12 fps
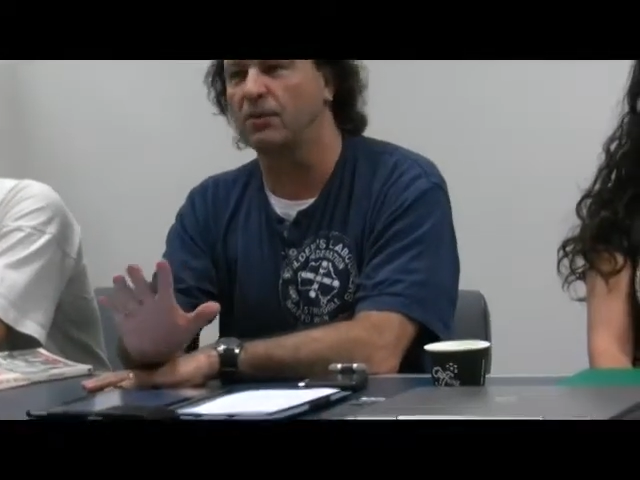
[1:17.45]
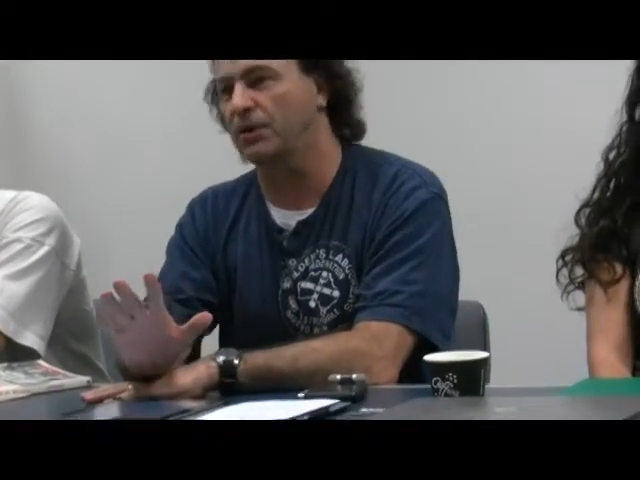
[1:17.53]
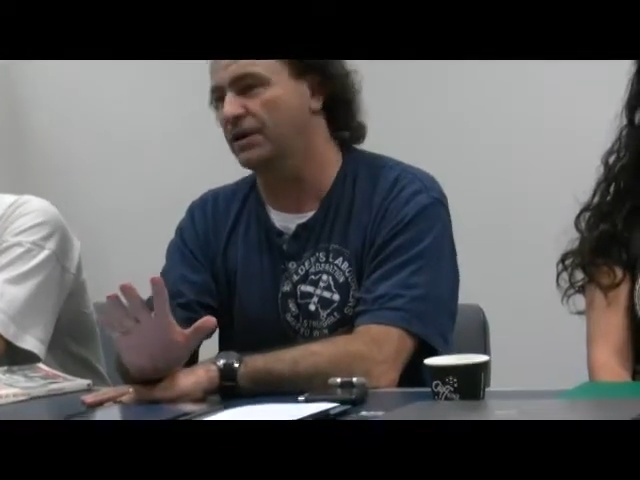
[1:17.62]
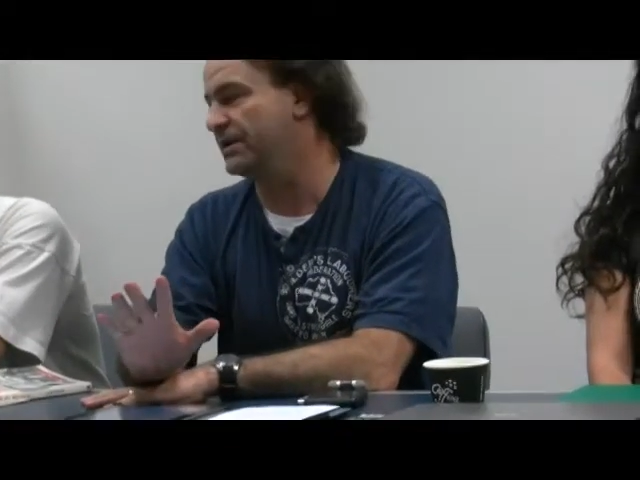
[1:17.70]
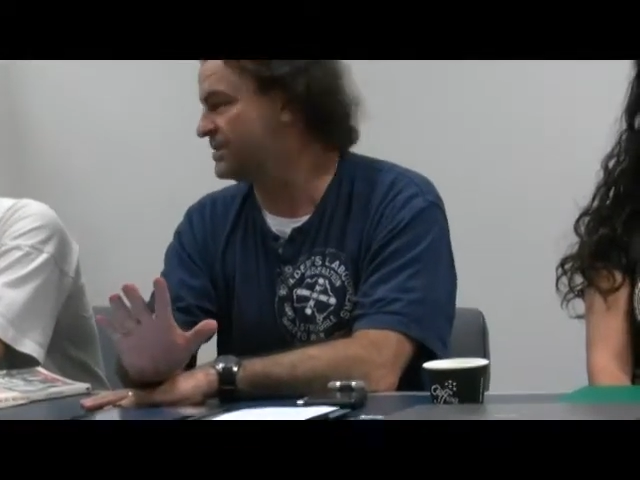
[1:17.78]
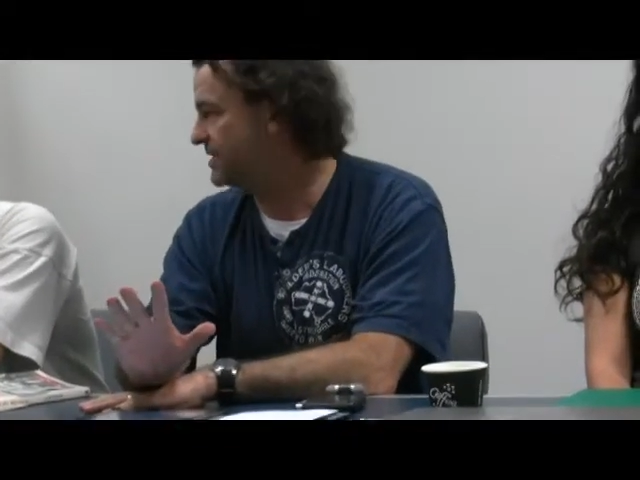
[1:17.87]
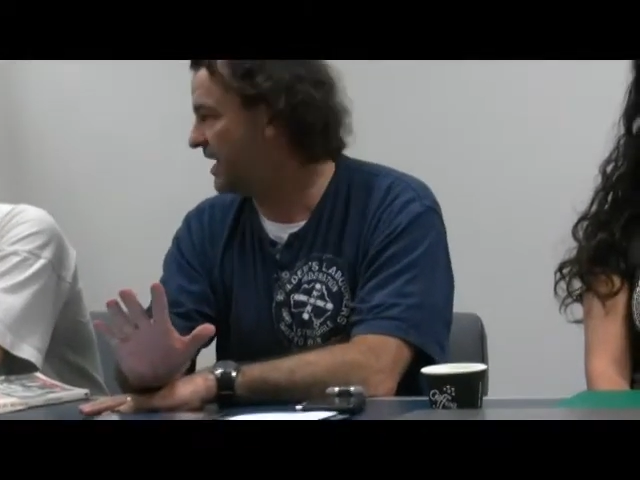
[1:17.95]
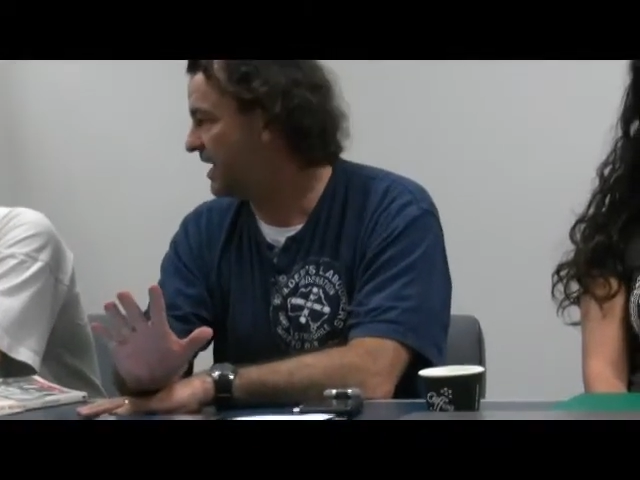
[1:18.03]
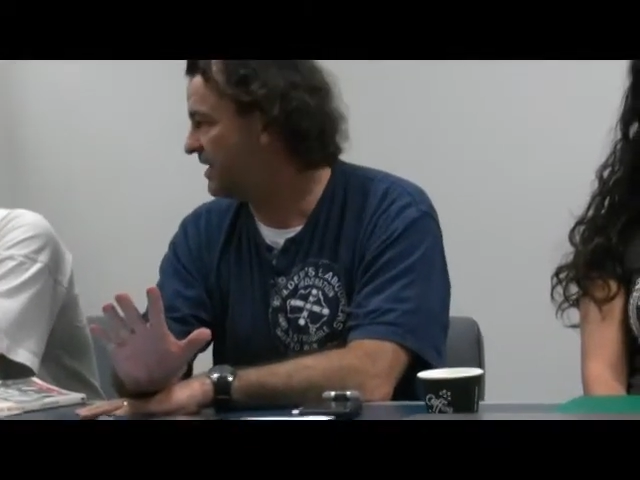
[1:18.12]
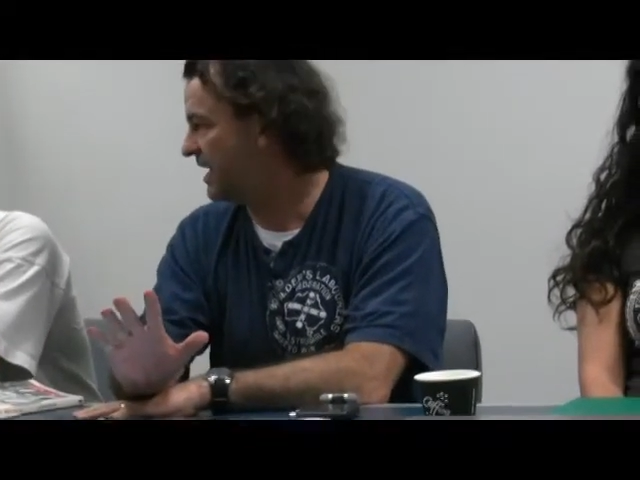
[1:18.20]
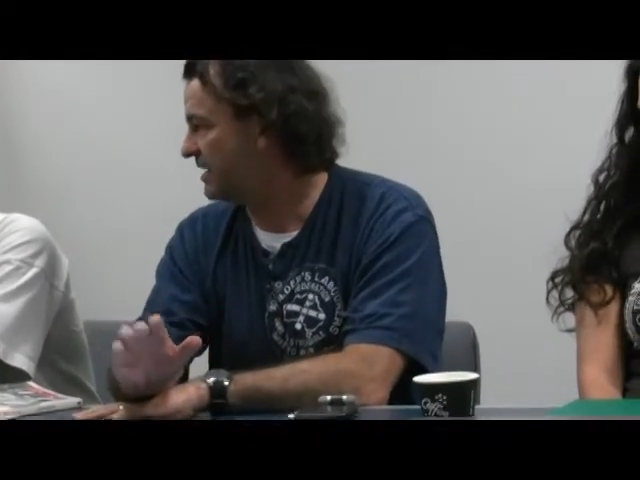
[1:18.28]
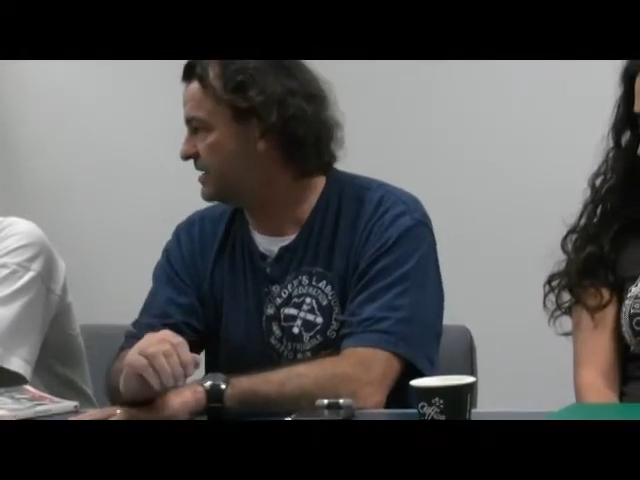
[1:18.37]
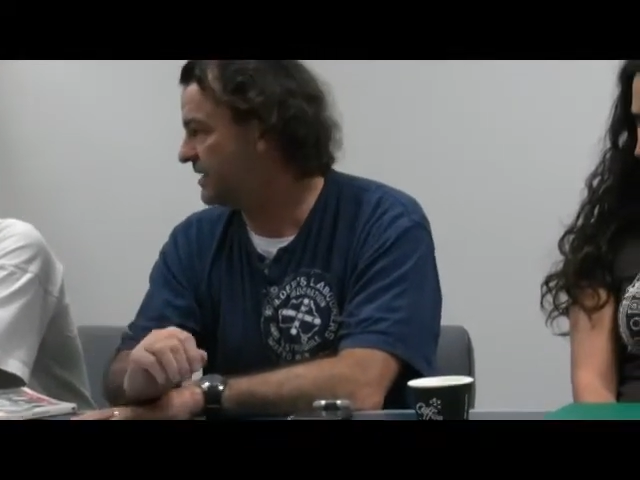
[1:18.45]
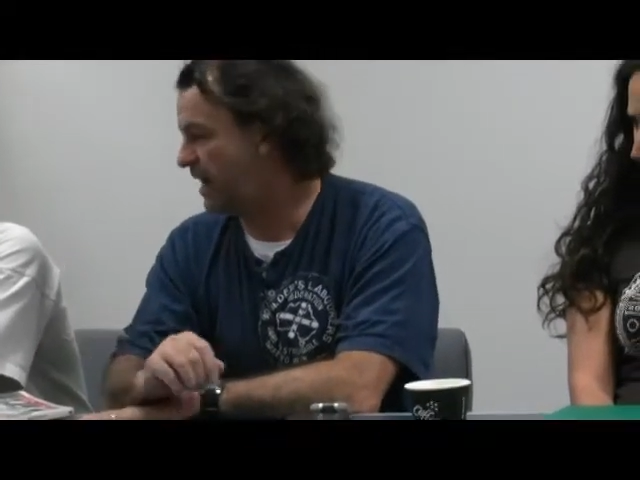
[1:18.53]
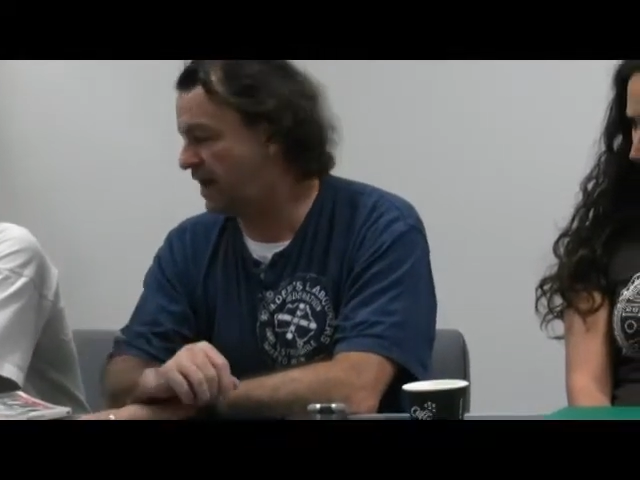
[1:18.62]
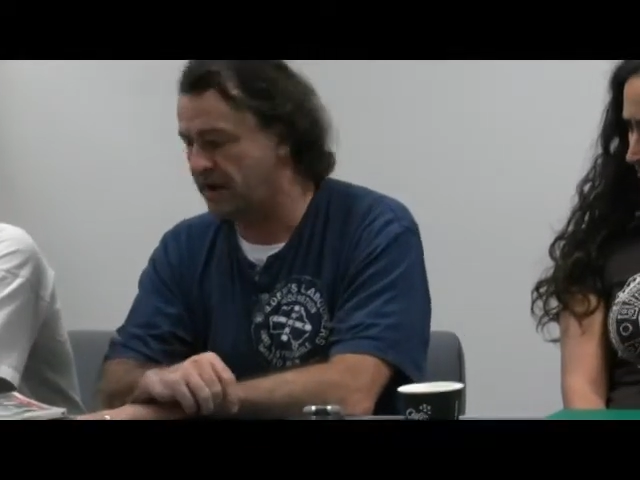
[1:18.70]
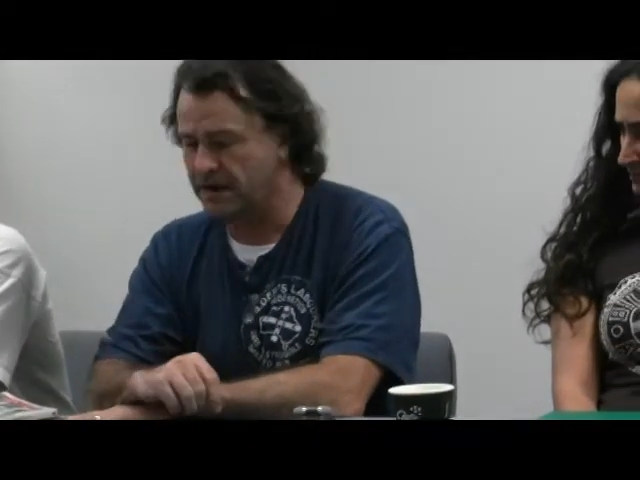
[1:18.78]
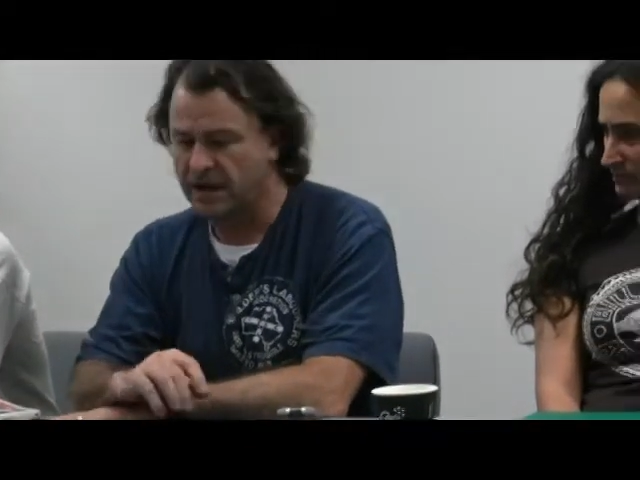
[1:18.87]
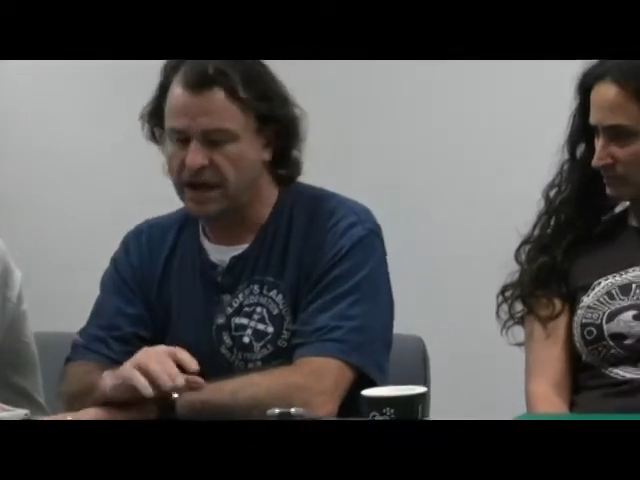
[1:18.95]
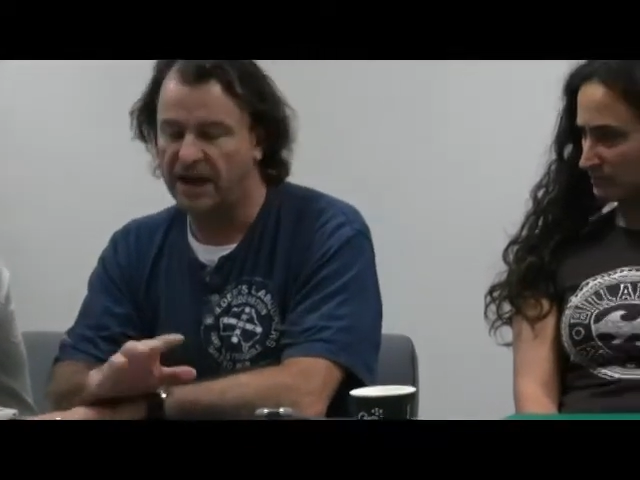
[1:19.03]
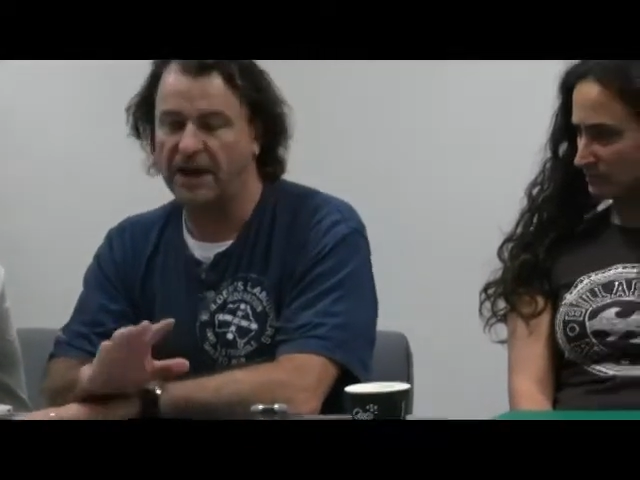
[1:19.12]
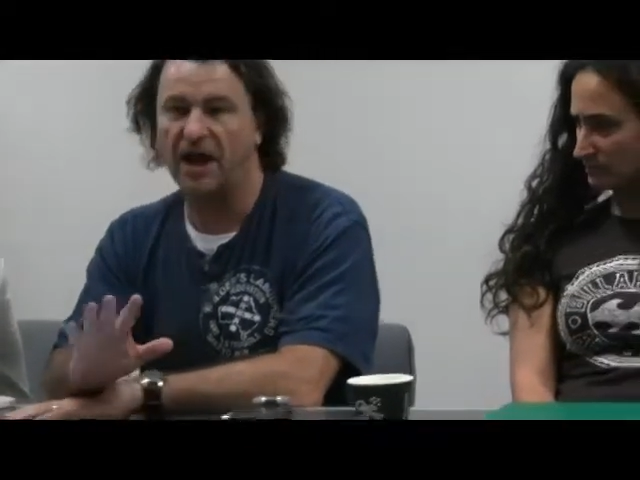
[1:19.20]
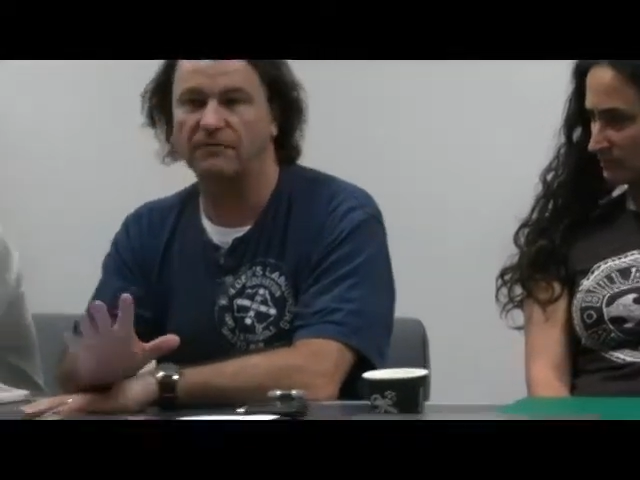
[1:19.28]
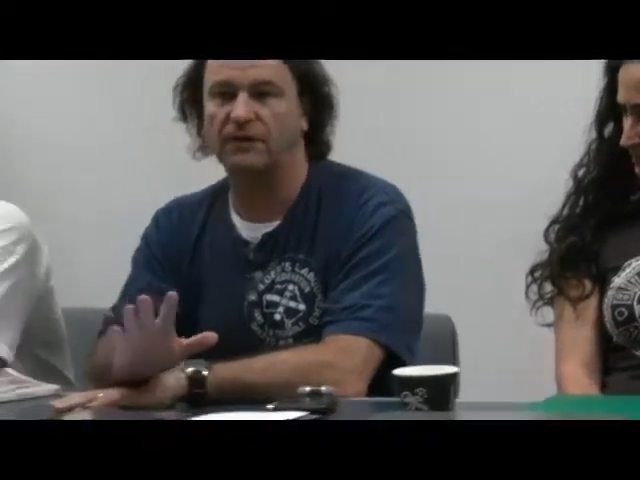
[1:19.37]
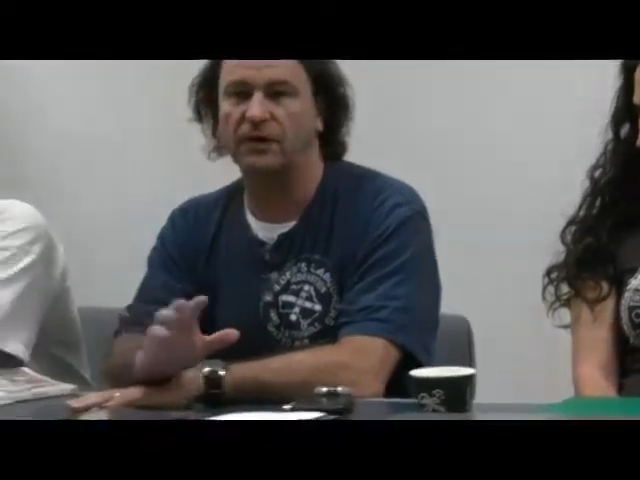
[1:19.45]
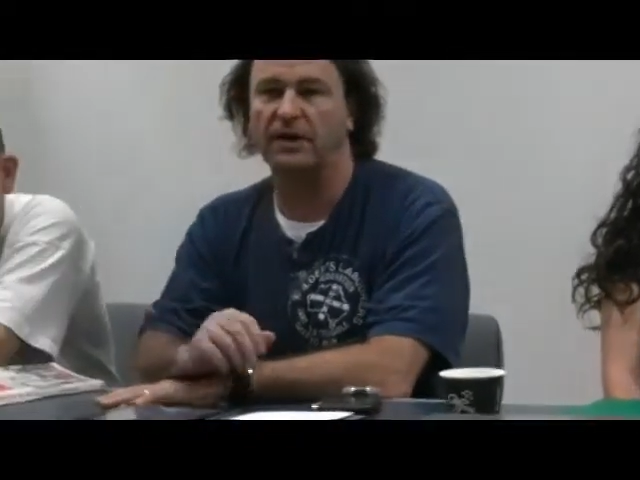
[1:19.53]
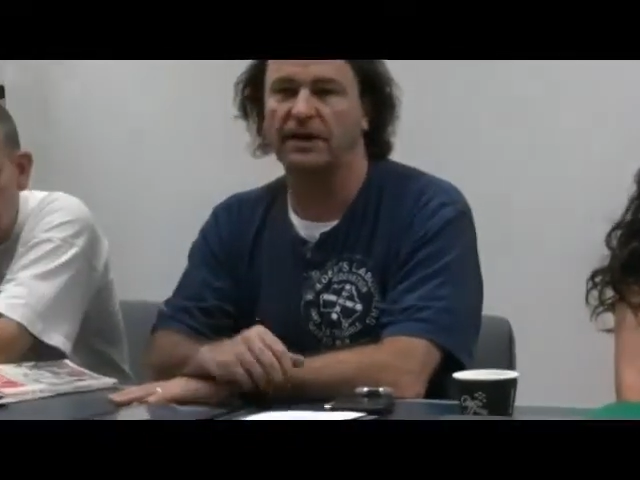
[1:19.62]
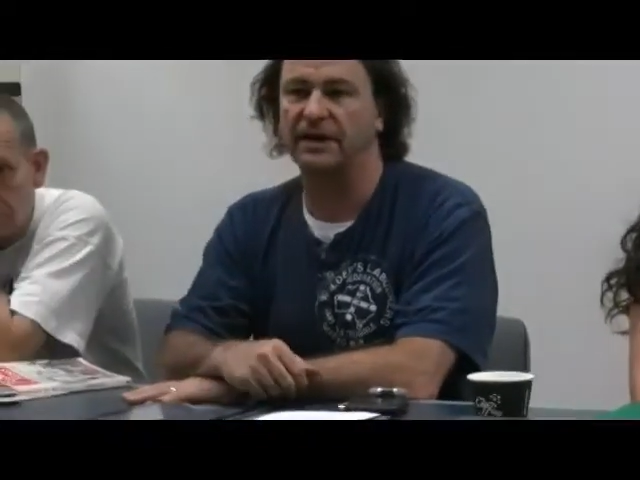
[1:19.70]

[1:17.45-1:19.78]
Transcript: I wanted to say that, and hopefully I